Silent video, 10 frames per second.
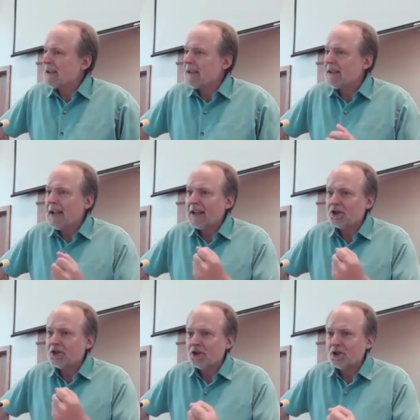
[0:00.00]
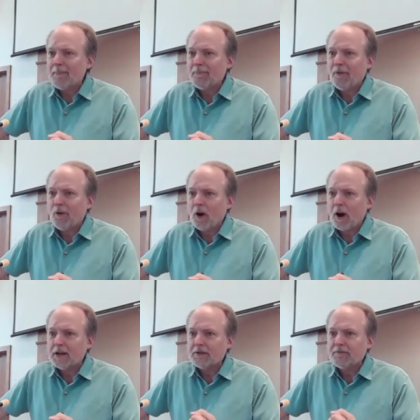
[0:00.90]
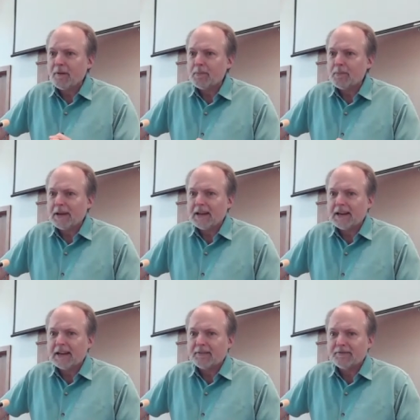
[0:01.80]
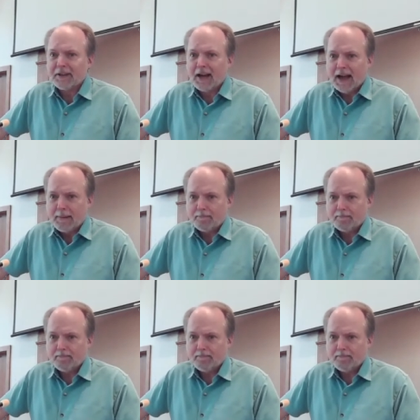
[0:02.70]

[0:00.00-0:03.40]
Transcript: he has shaped for us from the beginning of time.